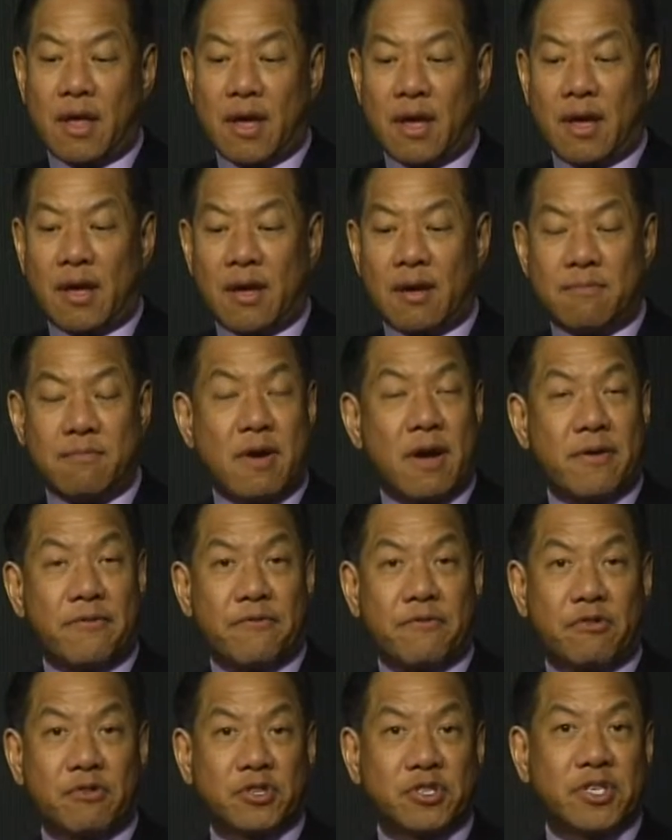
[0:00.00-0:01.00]
I
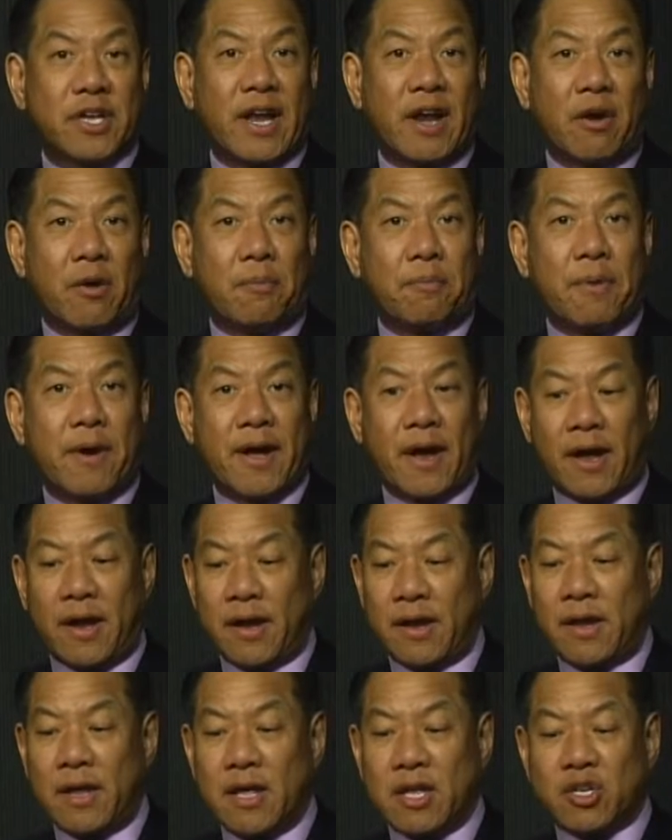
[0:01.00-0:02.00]
first start out
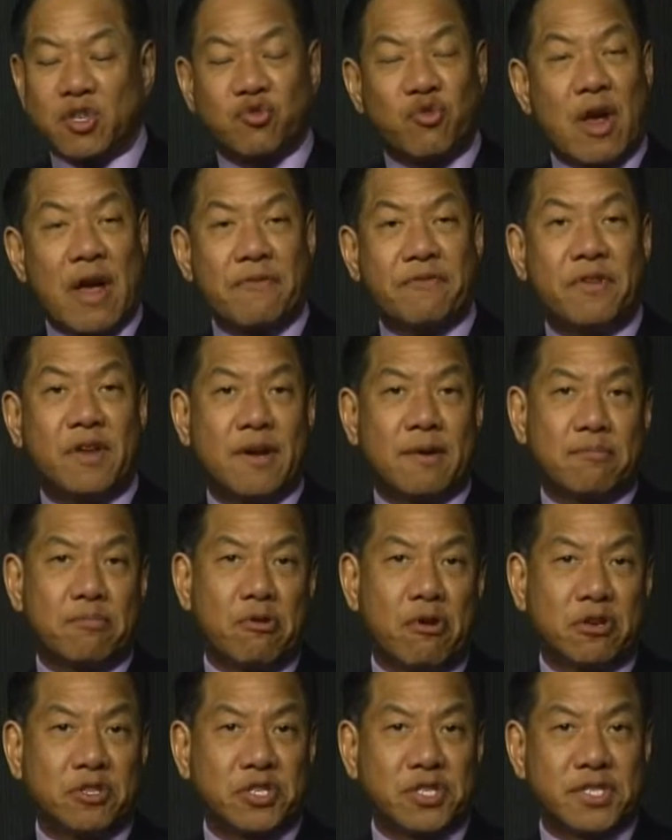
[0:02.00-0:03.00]
by drafting a
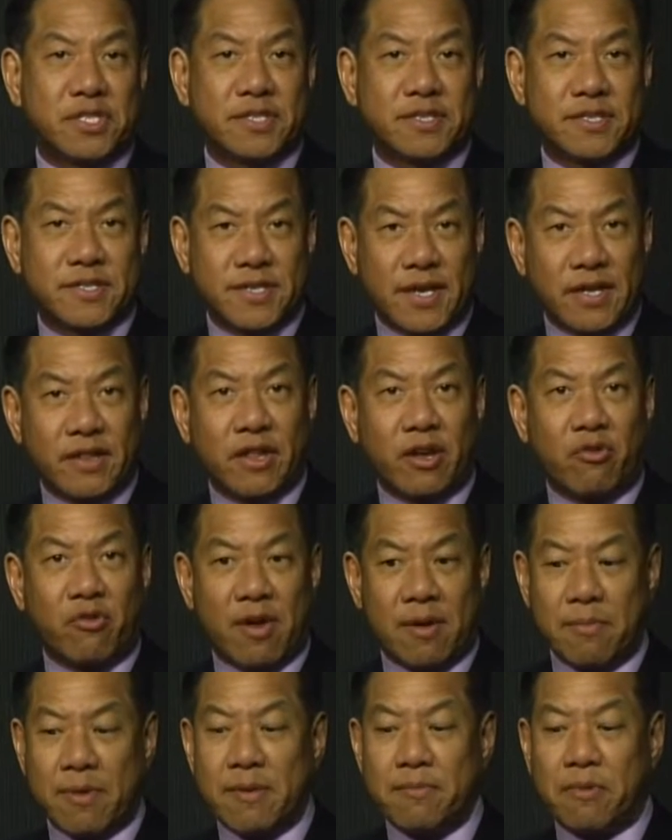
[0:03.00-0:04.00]
purchase and sale
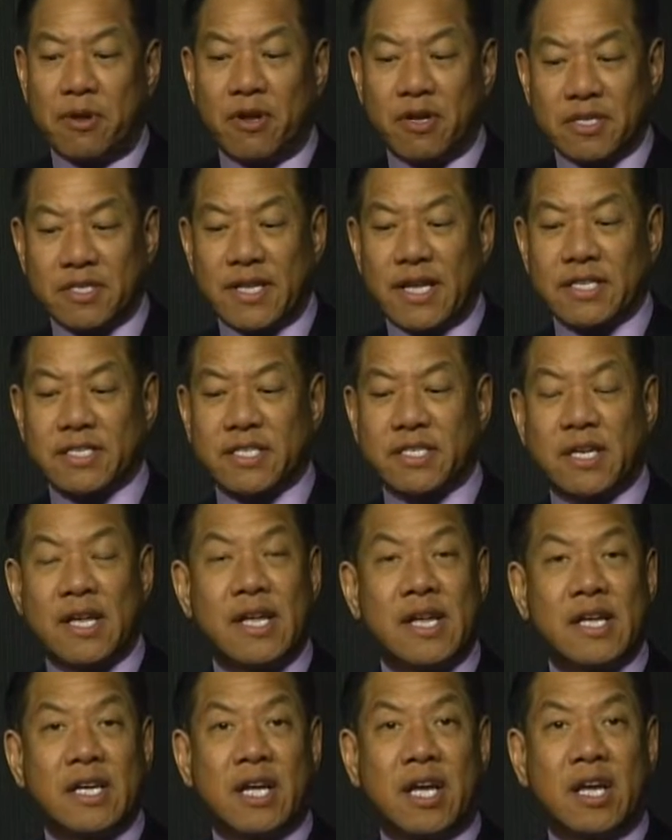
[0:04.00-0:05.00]
agreement because that's
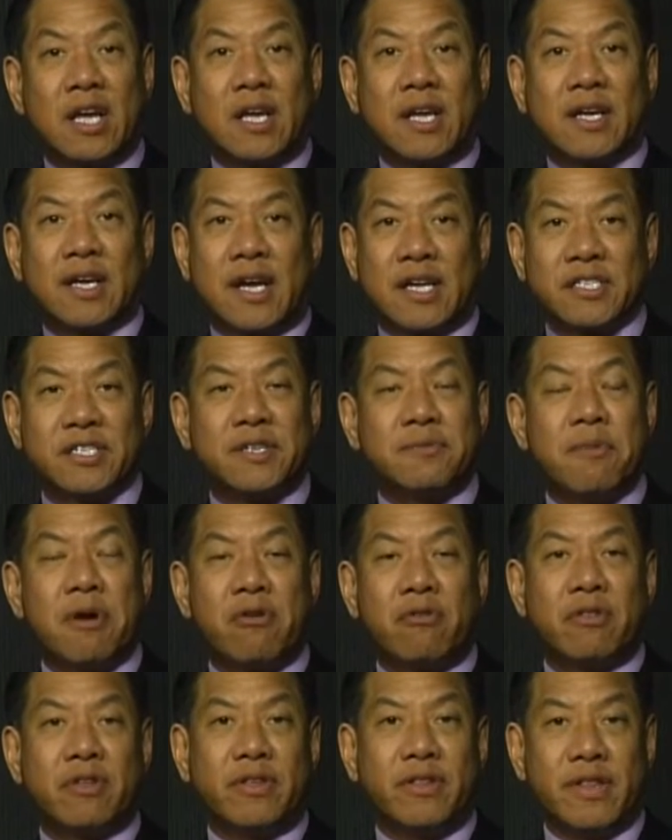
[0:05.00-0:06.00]

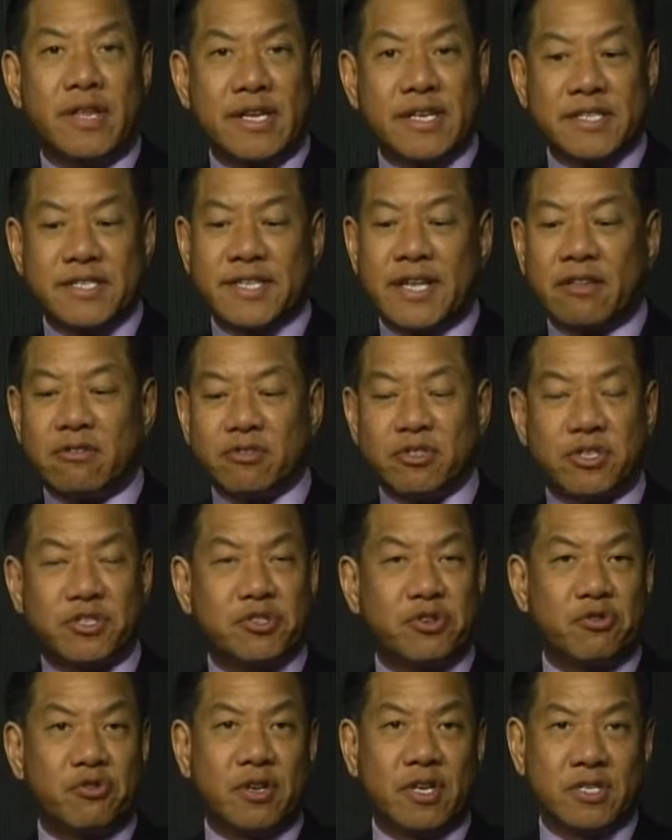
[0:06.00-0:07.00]
customarily the seller's
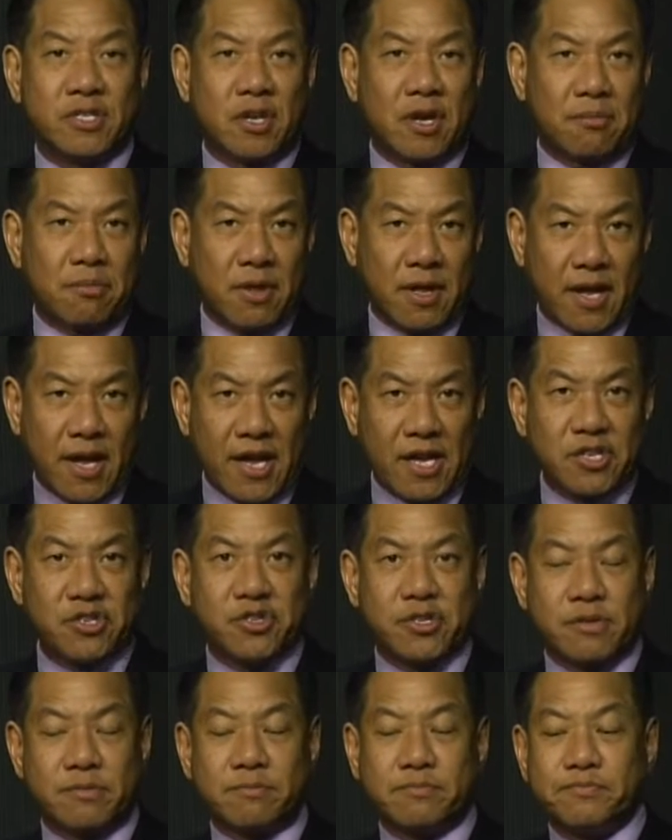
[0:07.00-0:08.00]
attorney's
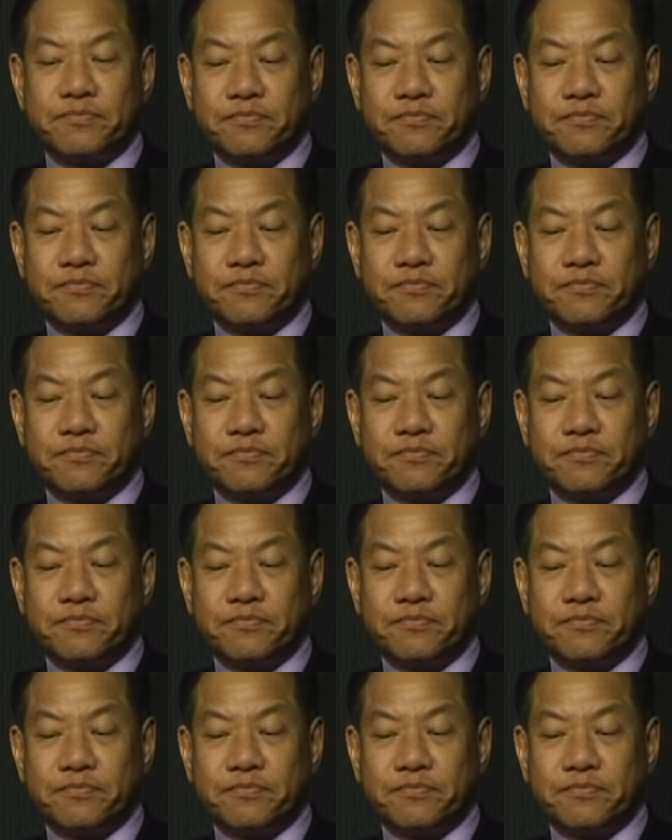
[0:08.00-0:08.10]
obligation.